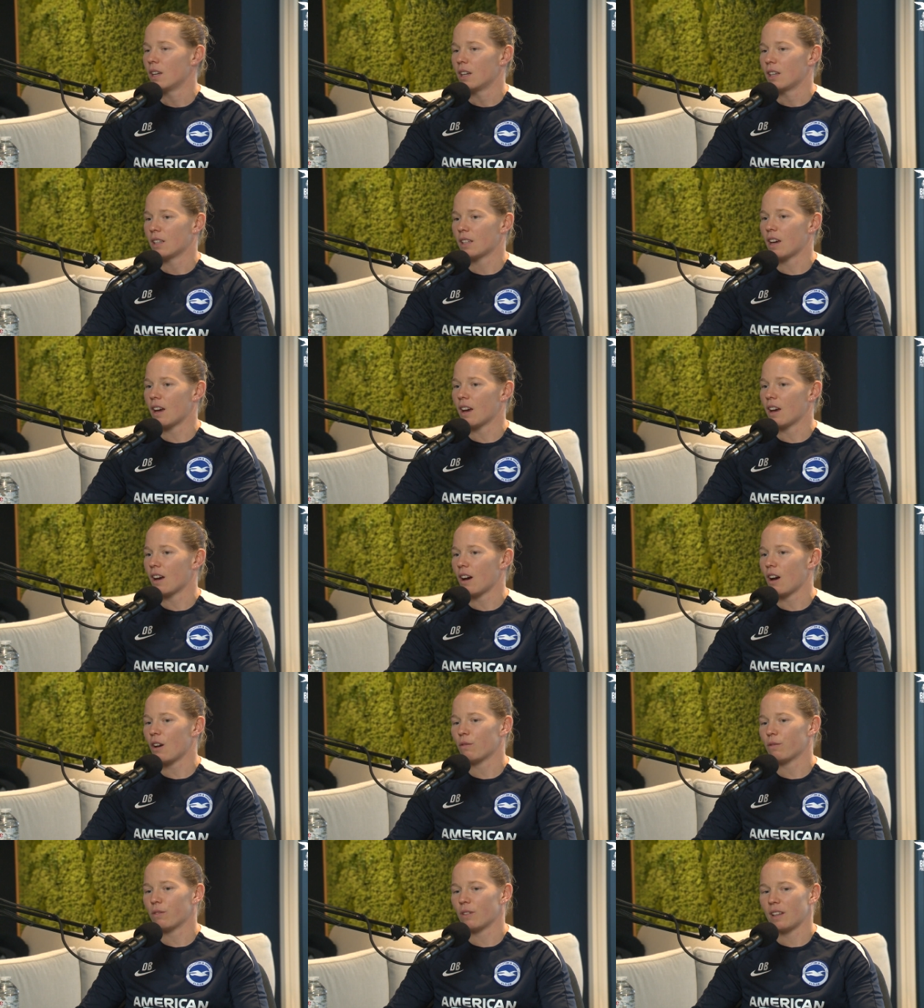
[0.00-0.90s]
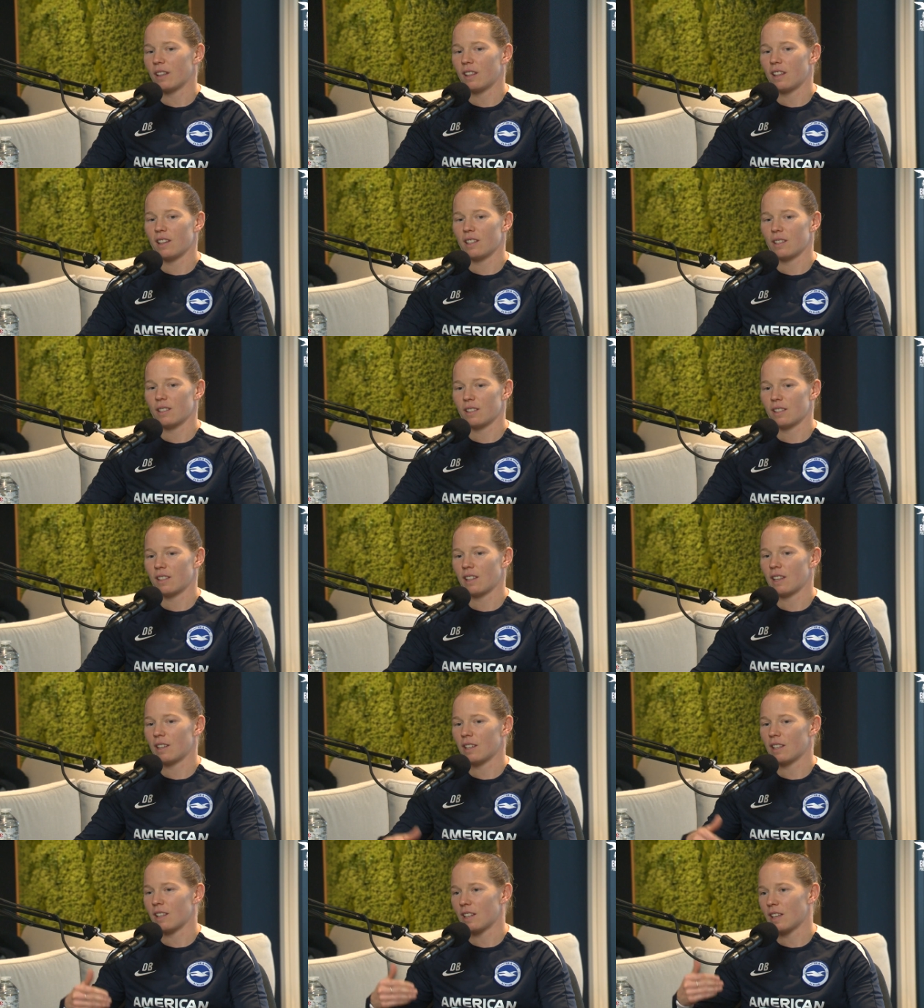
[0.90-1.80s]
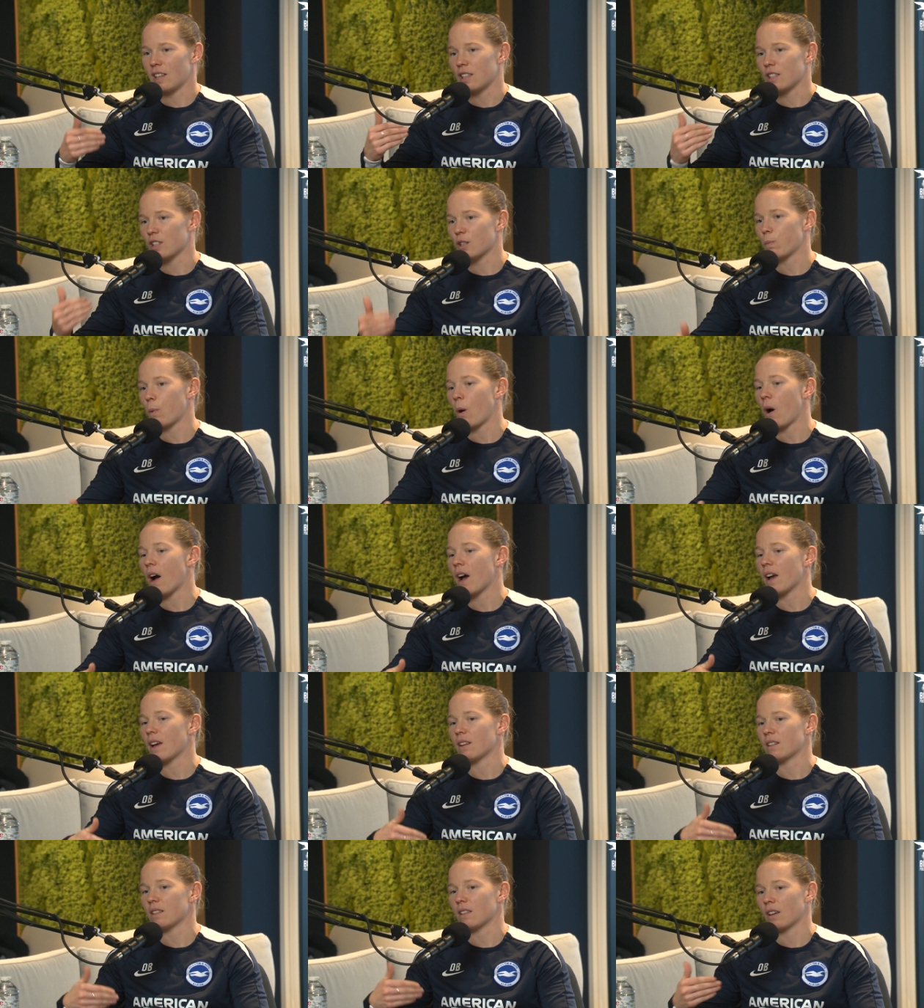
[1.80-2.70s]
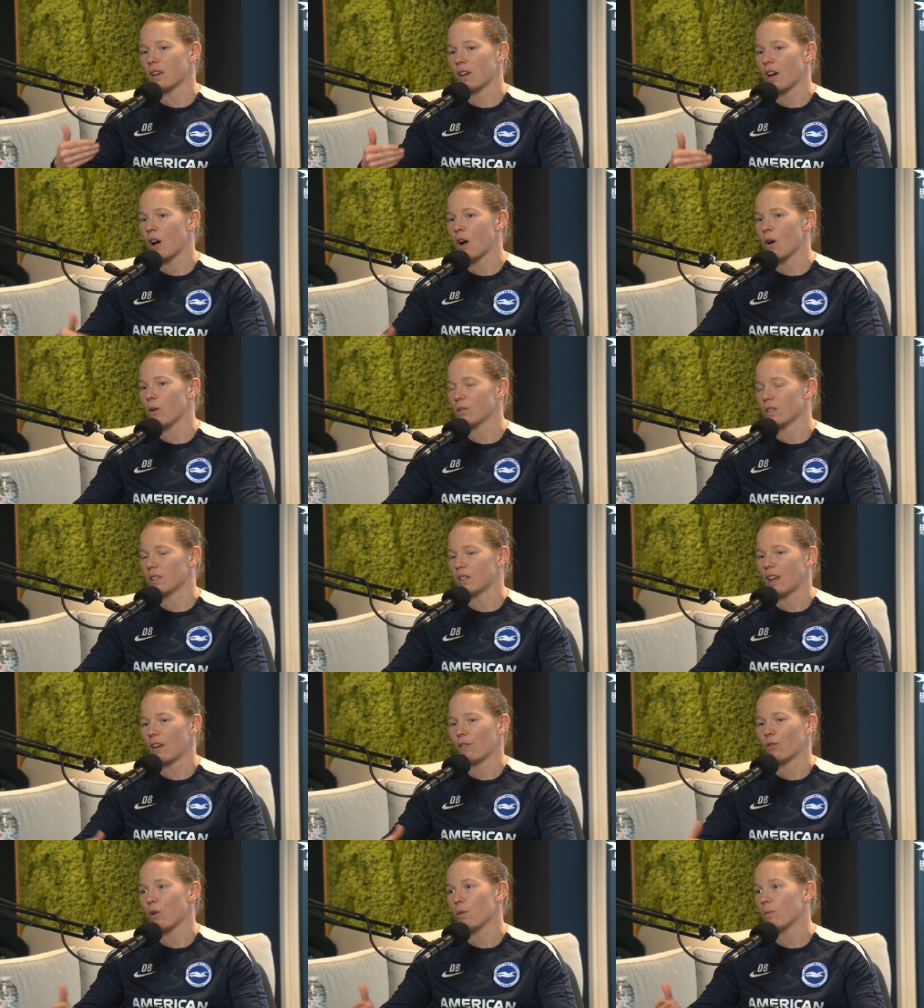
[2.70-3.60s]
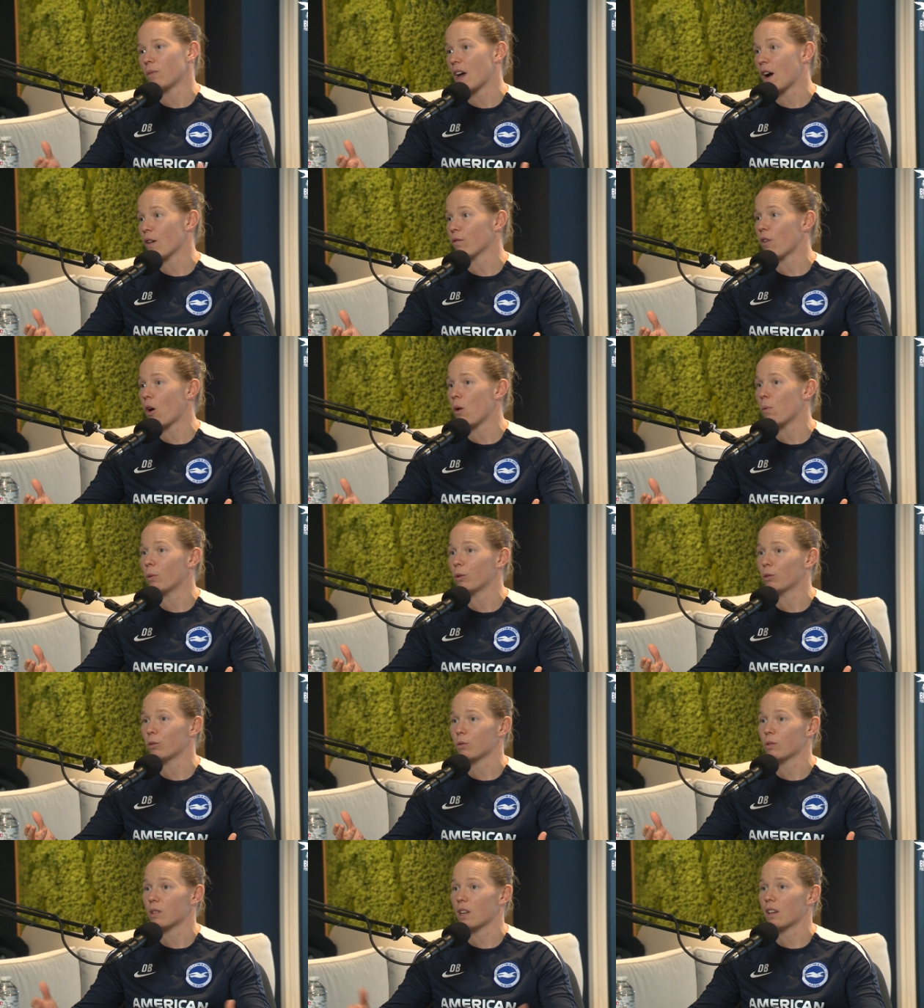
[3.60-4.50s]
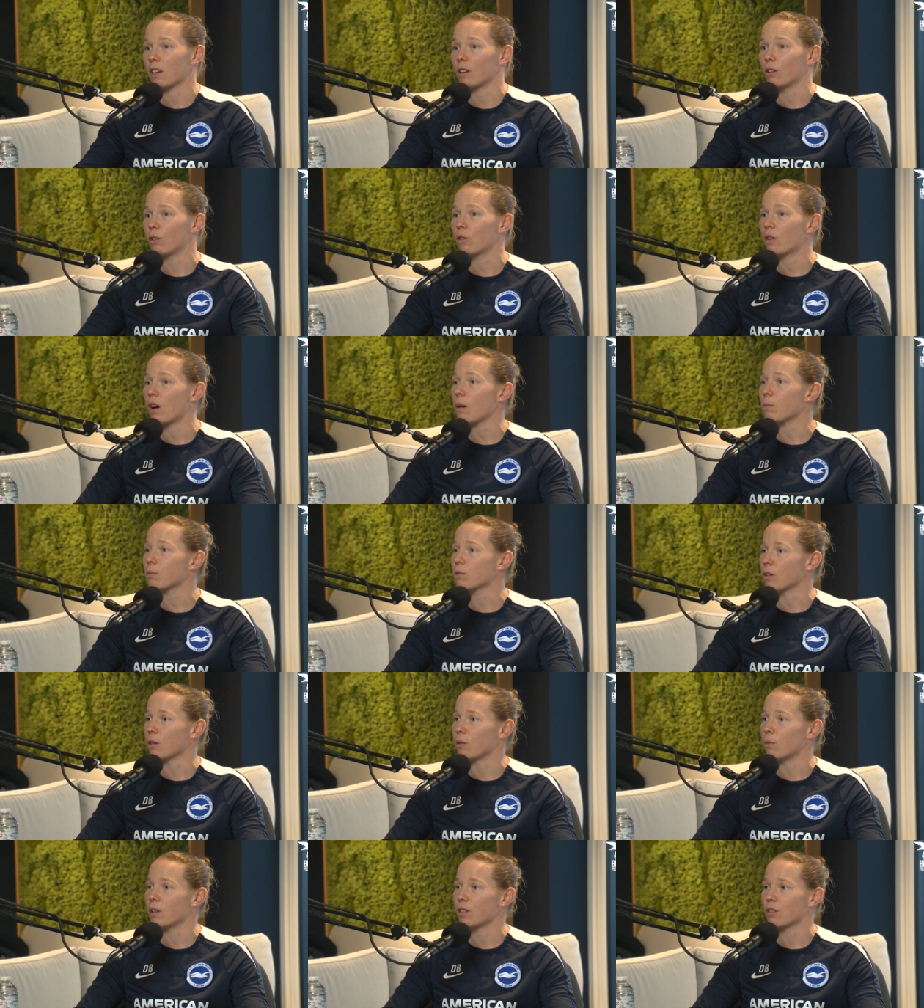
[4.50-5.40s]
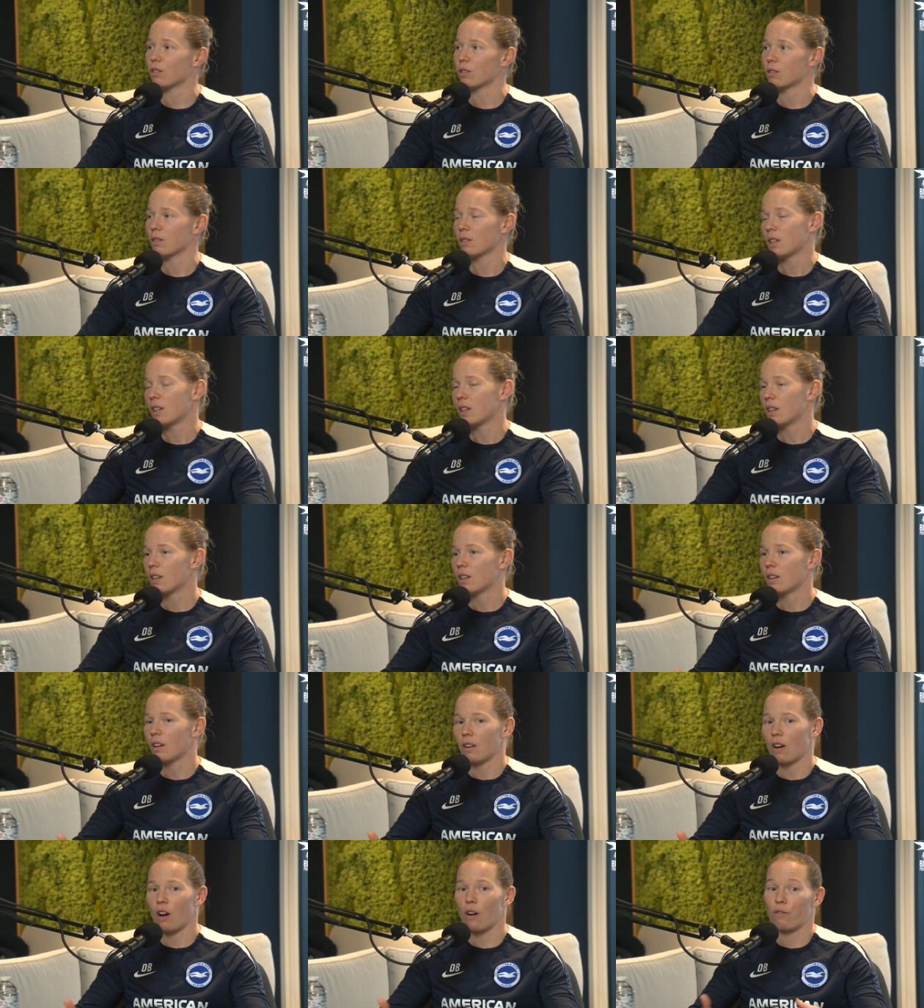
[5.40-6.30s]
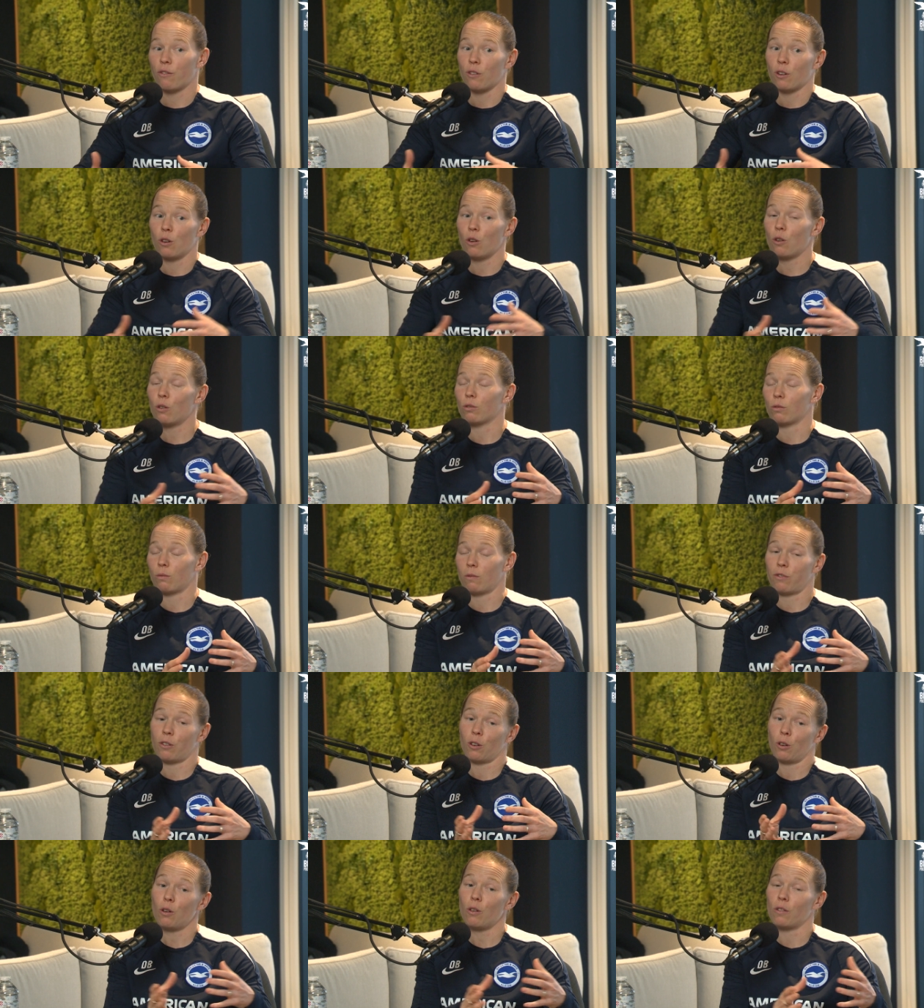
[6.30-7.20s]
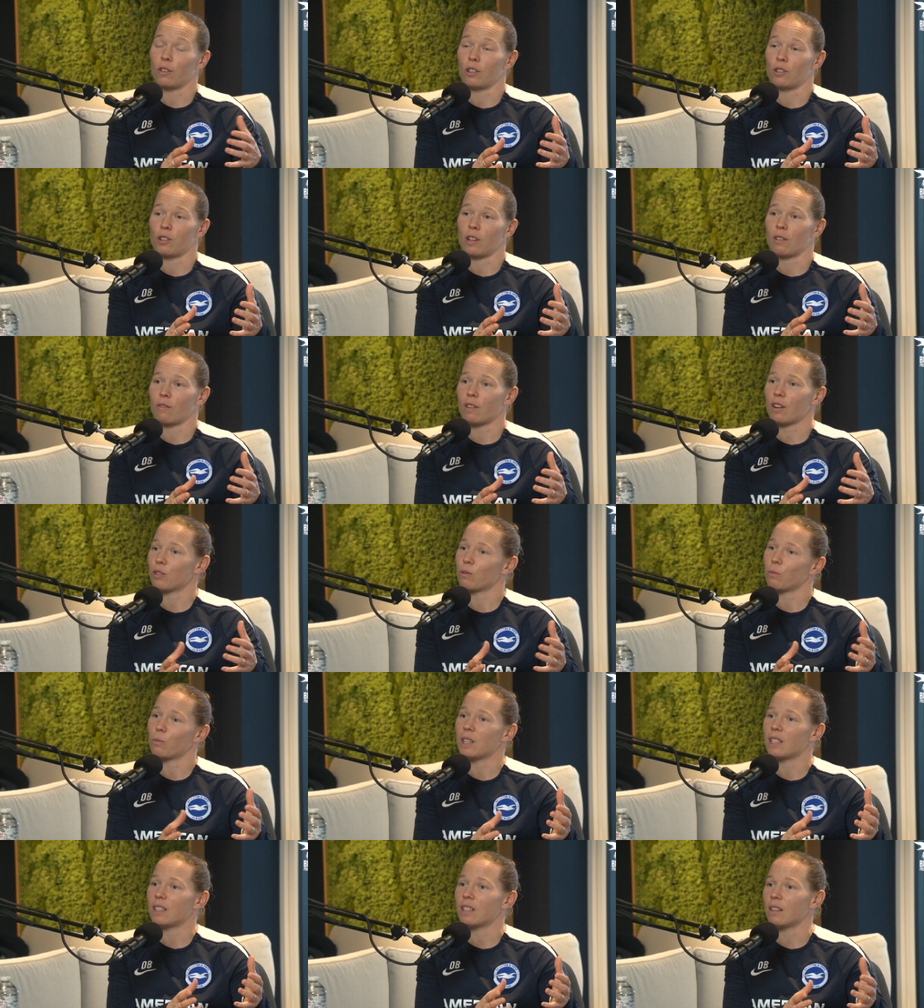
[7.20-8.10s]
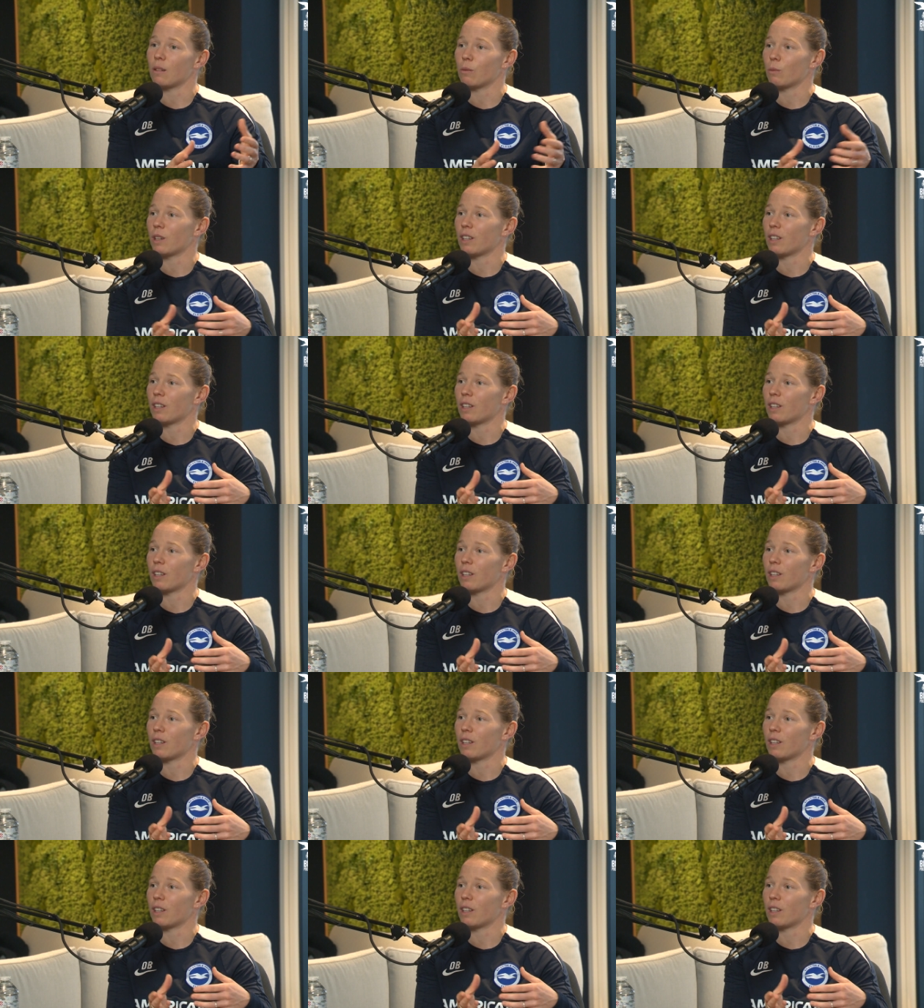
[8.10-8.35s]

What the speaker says: yeah, hopefully it inspires the girls, and they've got now role models they can look up to, which for a lot of the generation we didn't.